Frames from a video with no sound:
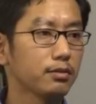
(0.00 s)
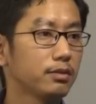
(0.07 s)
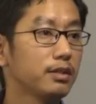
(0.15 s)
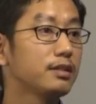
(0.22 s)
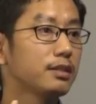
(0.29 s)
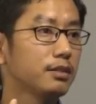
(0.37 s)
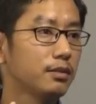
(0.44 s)

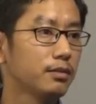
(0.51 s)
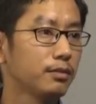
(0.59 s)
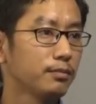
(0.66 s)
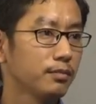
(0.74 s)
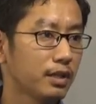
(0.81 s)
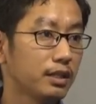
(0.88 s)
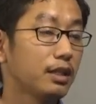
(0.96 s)
reason,
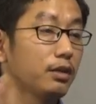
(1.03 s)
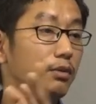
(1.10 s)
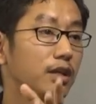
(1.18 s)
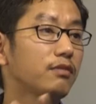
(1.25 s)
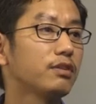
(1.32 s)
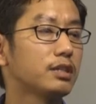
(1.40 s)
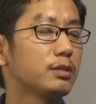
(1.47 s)
and they will
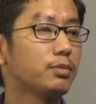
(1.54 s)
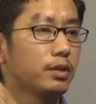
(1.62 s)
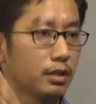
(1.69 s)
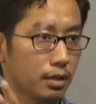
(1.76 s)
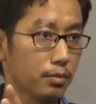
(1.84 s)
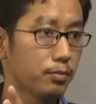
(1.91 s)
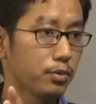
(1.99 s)
give a
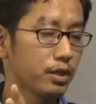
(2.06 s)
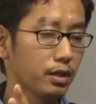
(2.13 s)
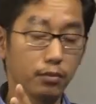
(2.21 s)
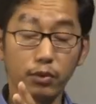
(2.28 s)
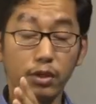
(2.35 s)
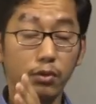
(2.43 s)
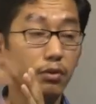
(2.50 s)
different
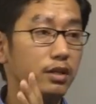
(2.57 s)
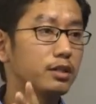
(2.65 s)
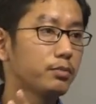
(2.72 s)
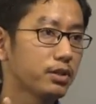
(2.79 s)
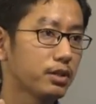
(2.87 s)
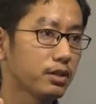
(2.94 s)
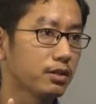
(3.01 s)

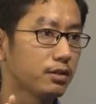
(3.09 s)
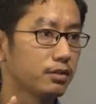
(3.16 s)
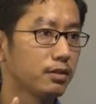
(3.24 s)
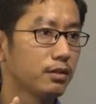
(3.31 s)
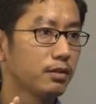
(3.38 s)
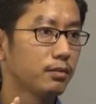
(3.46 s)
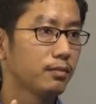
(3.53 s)
interpretation.
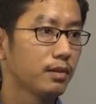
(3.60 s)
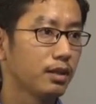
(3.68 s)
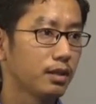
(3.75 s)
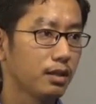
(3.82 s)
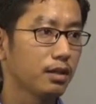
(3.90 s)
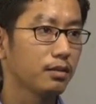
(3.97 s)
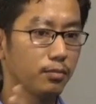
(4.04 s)

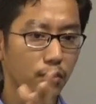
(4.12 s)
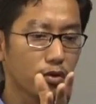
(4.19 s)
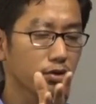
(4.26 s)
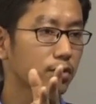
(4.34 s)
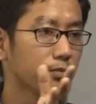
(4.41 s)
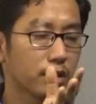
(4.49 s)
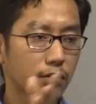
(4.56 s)
Like
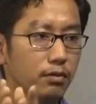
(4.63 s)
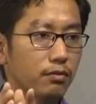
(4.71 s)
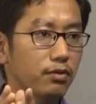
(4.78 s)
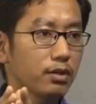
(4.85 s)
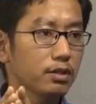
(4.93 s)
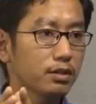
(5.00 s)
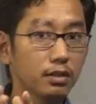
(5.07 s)
because of that
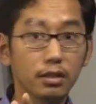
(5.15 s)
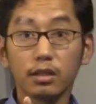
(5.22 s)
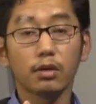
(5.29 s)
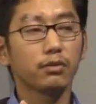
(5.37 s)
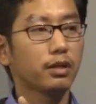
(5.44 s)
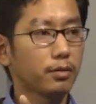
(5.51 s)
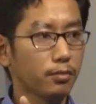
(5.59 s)
confrontation,
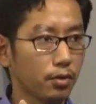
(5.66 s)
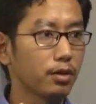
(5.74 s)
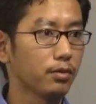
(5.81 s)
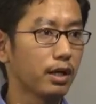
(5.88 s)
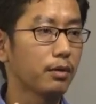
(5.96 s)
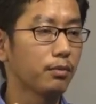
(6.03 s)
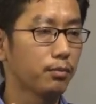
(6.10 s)
now they are
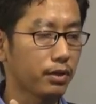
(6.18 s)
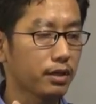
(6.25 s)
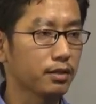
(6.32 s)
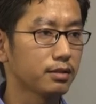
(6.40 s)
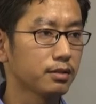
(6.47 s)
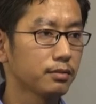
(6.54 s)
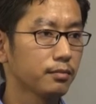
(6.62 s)
having
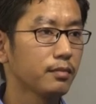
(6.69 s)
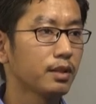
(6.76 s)
practice.